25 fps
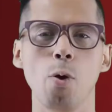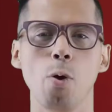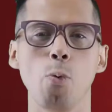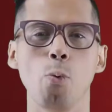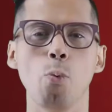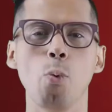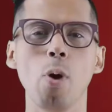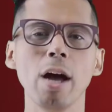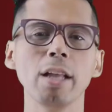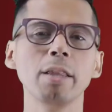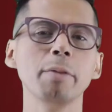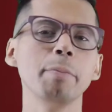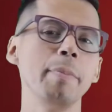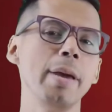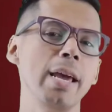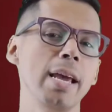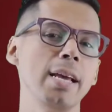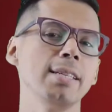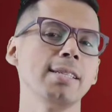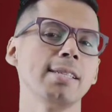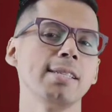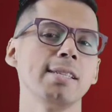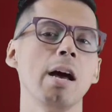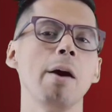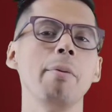What
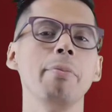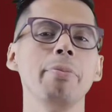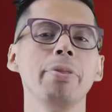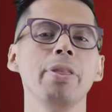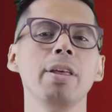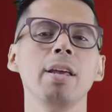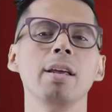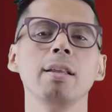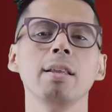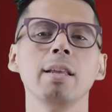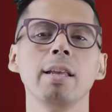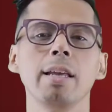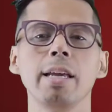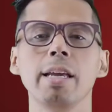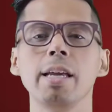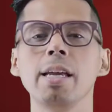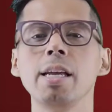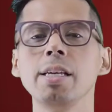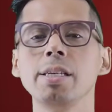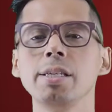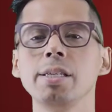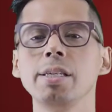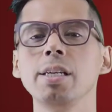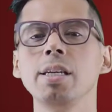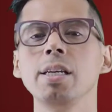makes something
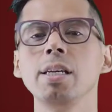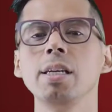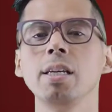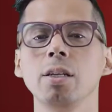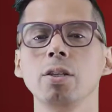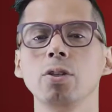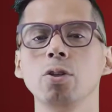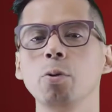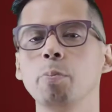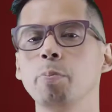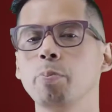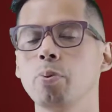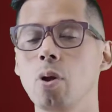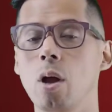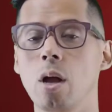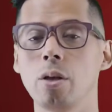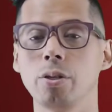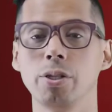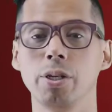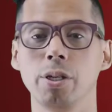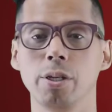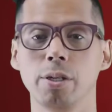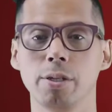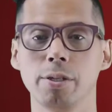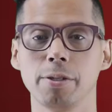easy to
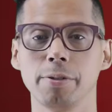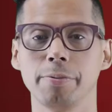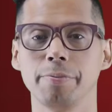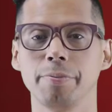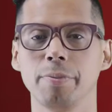process